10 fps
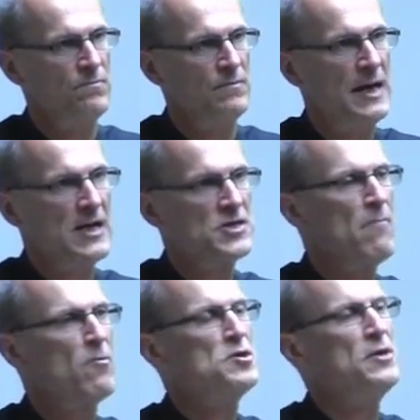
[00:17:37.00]
He's
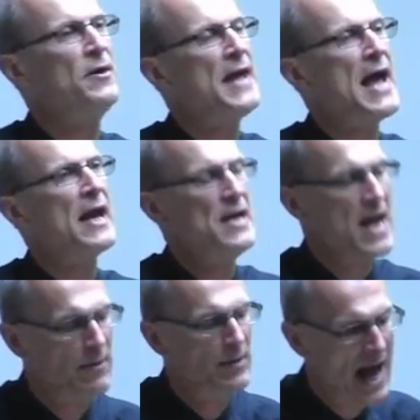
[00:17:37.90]
number two, and Daddy
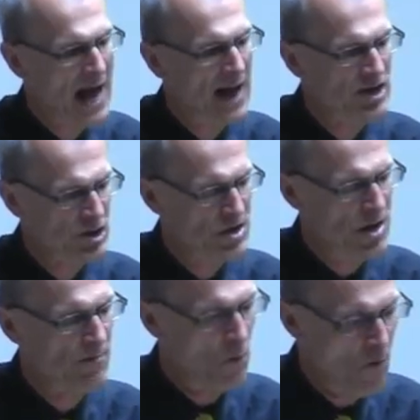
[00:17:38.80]
Nabonidus is
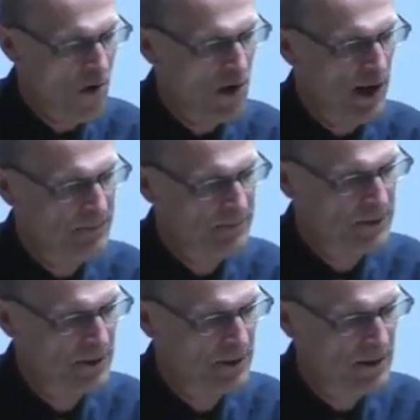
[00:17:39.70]
number one.
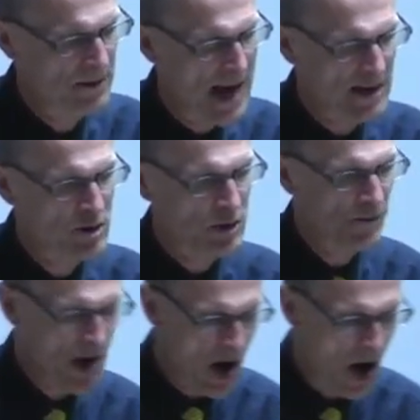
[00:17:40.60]
And so
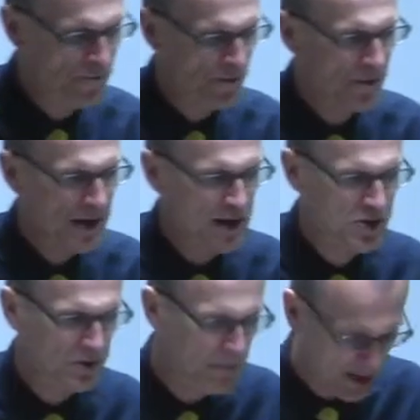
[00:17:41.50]
the offer then is to make